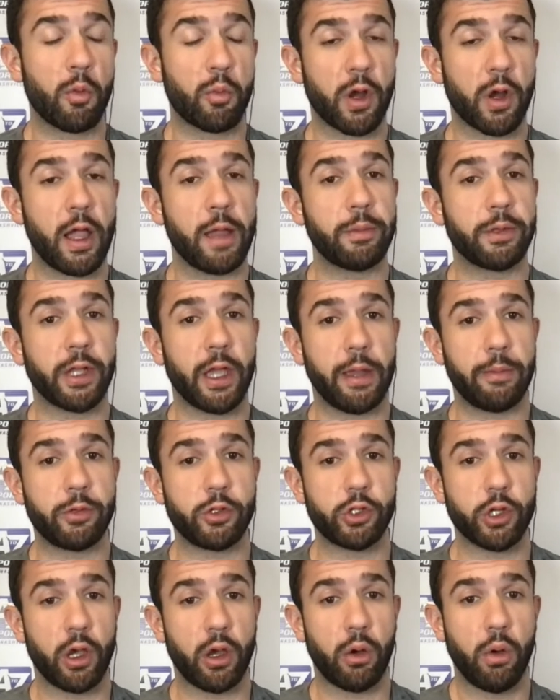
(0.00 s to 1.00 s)
primetime
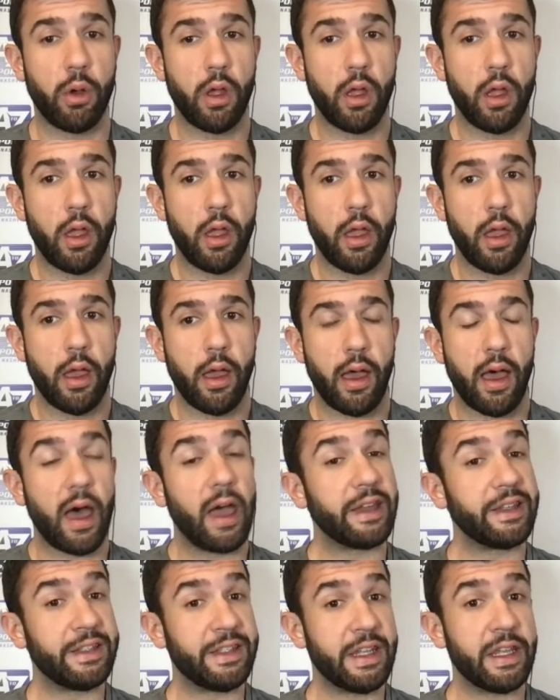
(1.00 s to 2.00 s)
show.
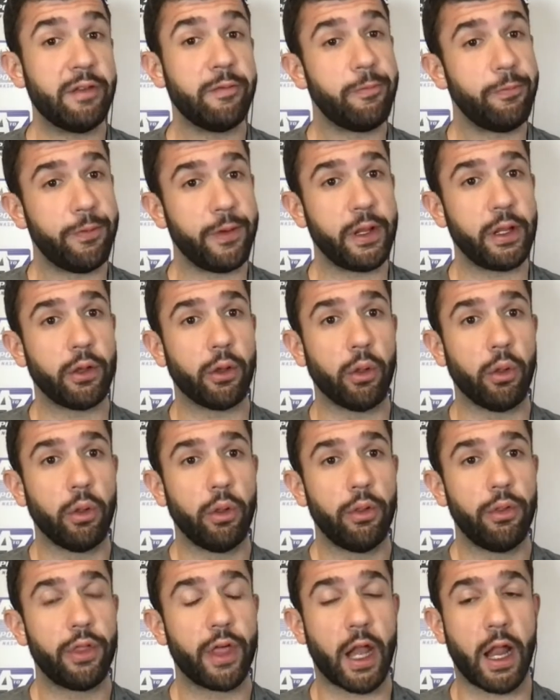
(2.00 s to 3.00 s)
I did feel
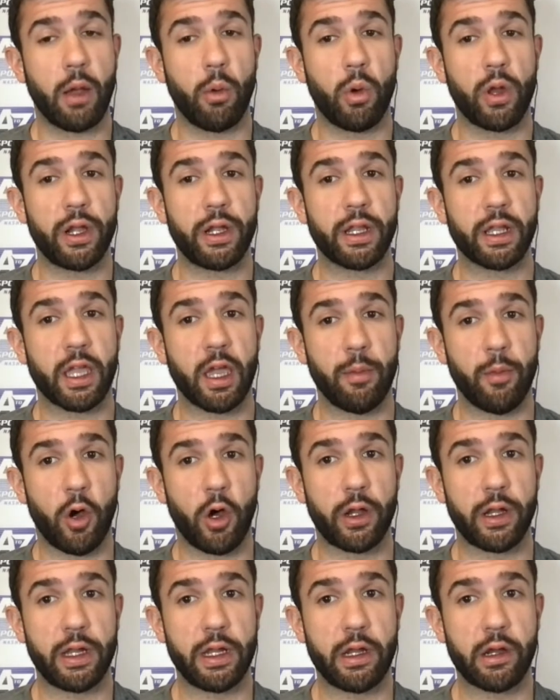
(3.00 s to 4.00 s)
that I wanted to come
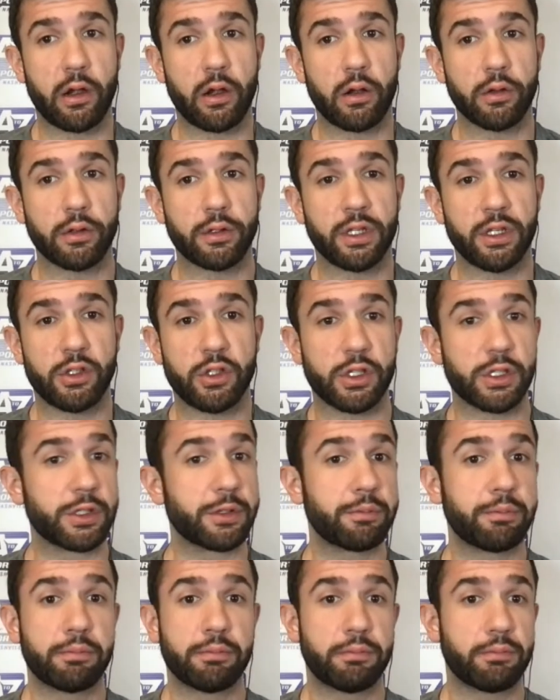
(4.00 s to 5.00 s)
on here to
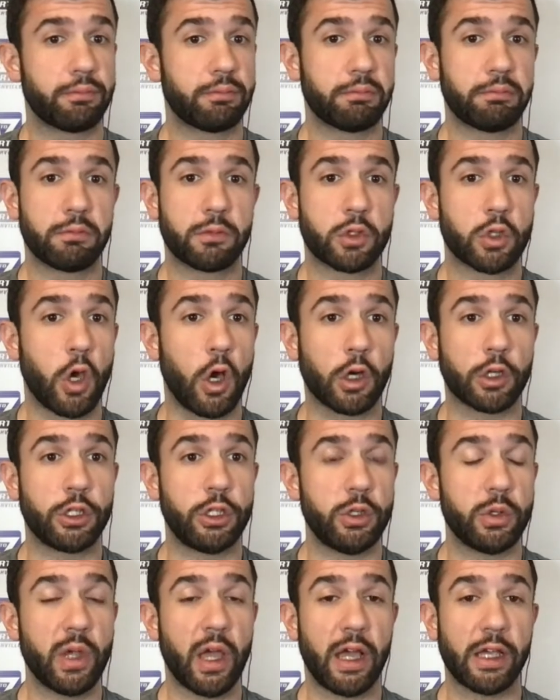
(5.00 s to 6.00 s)
just talk to
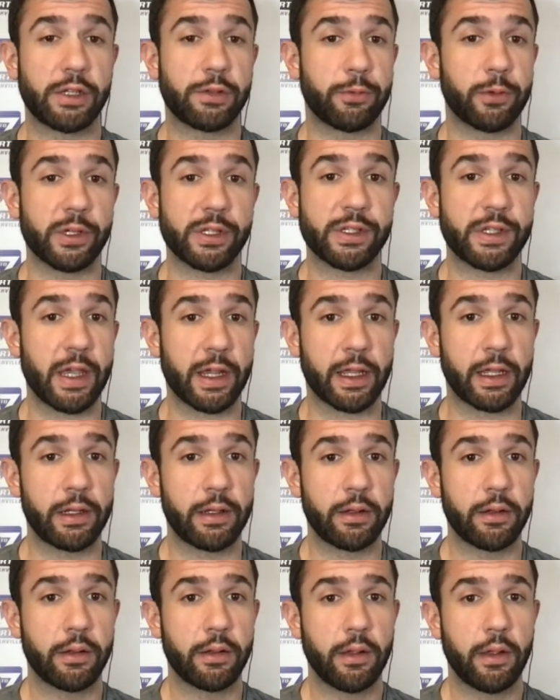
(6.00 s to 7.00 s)
you guys for a second.
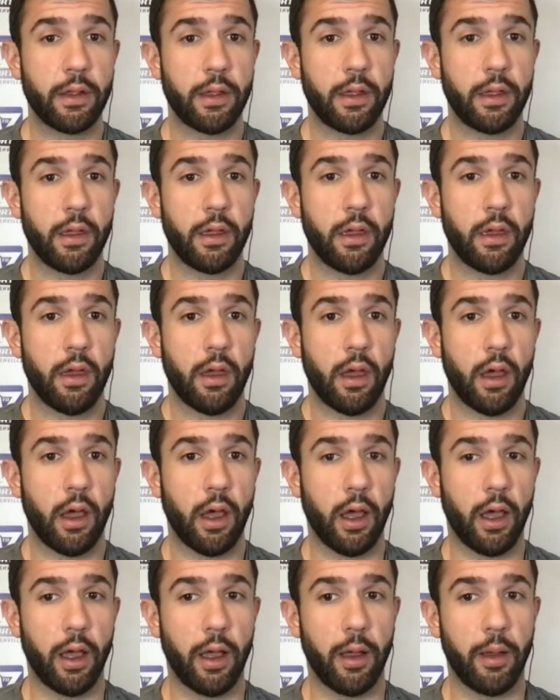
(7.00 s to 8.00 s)

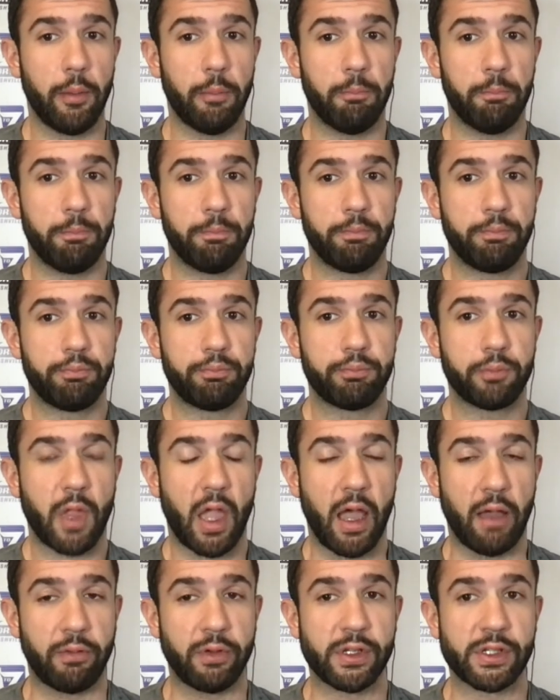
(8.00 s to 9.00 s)

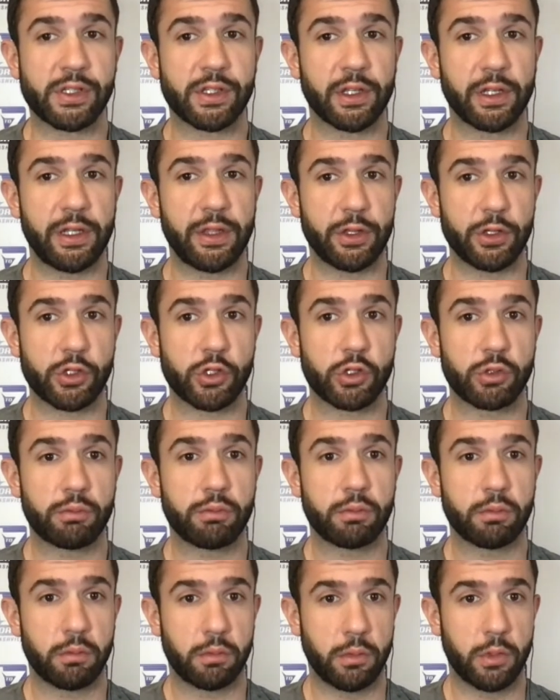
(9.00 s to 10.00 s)
Obviously,
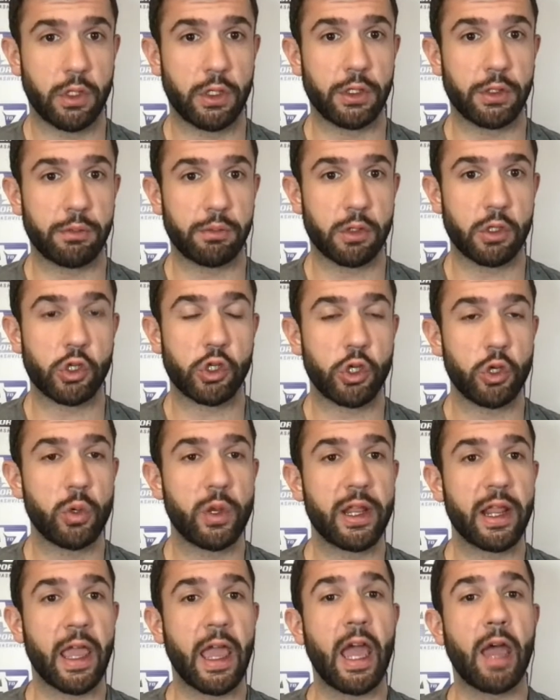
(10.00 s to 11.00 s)
the
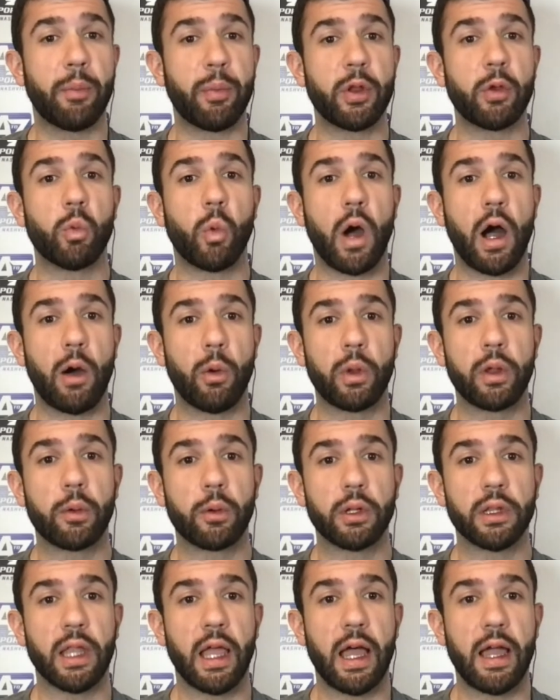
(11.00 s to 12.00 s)
shooting happened while we
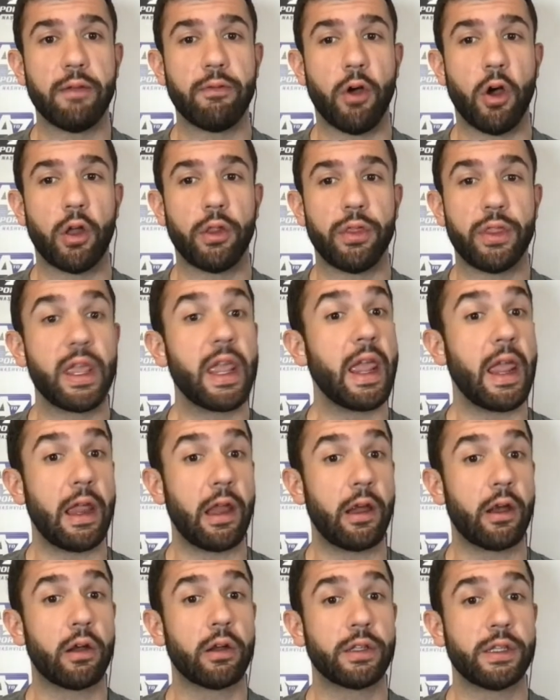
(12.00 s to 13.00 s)
were live on the
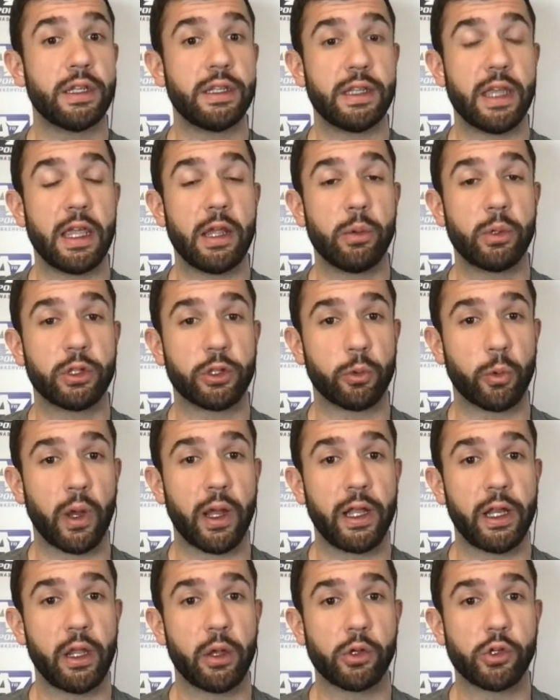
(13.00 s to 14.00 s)
air today with the
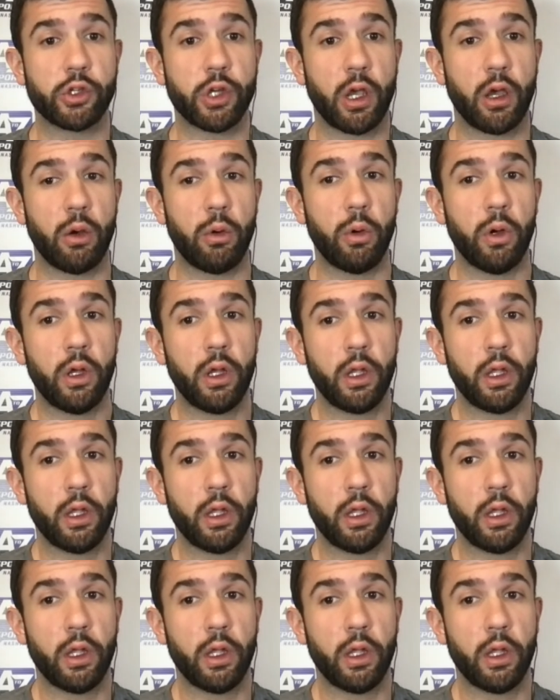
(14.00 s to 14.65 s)
radio show.